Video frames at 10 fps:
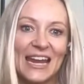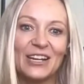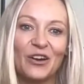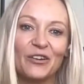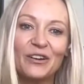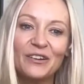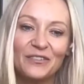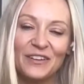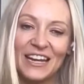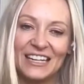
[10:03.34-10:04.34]
8
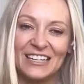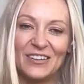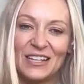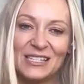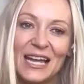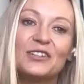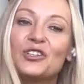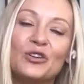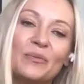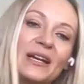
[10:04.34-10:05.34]
choreography, that's like
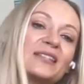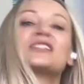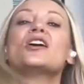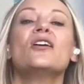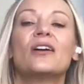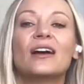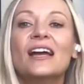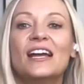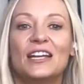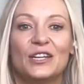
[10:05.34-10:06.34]
2 minutes long.
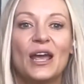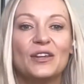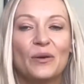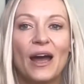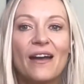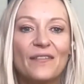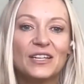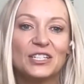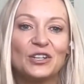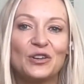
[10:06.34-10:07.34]
Yeah, you are
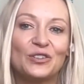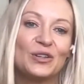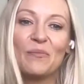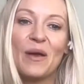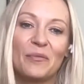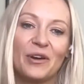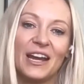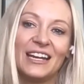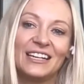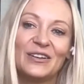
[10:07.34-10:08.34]
having to use your
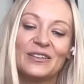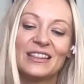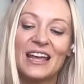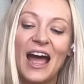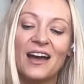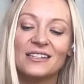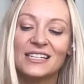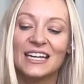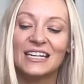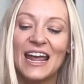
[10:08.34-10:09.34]
memory. They're
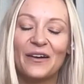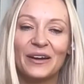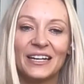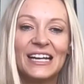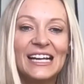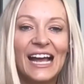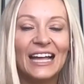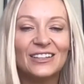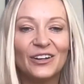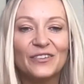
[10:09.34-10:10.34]
asking now in
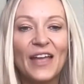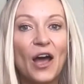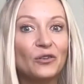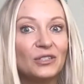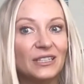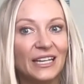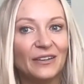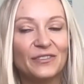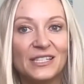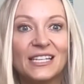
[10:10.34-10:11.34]
a lot of elderly
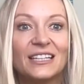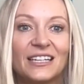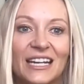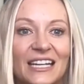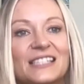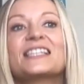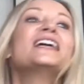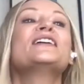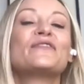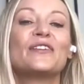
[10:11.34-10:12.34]
facilities
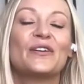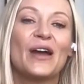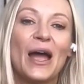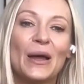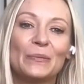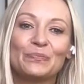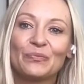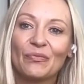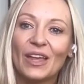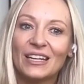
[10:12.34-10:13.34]
for,
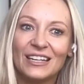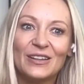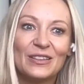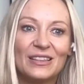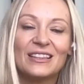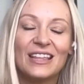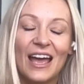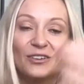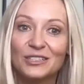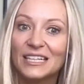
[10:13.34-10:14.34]
the
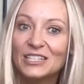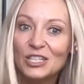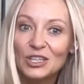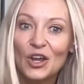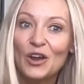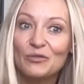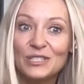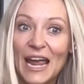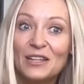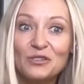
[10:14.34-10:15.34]
elderly to learn
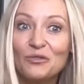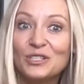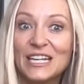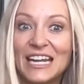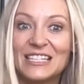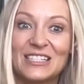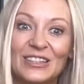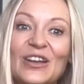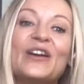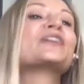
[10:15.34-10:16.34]
dance routines, to
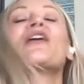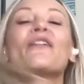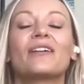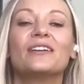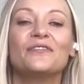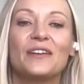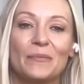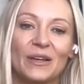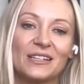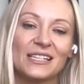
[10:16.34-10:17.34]
learn choreography
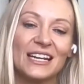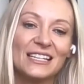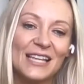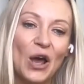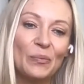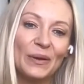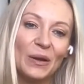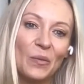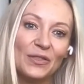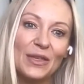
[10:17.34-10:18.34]
because it is
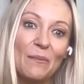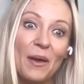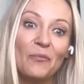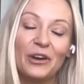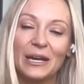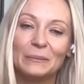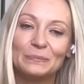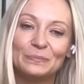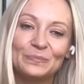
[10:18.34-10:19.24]
helping with their memory.